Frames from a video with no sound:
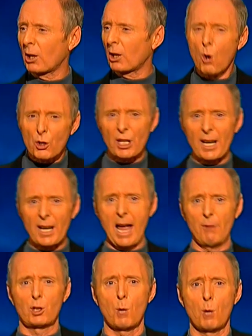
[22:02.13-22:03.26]
Of course you're going to
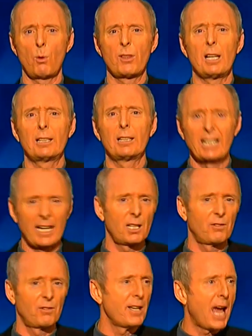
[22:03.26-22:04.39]
have trouble with your kids
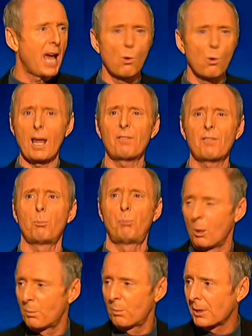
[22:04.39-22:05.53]
if you name them all after
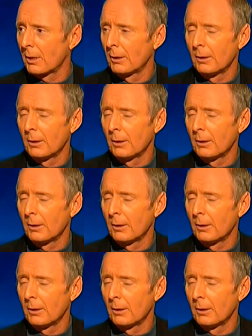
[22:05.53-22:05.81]
pubs.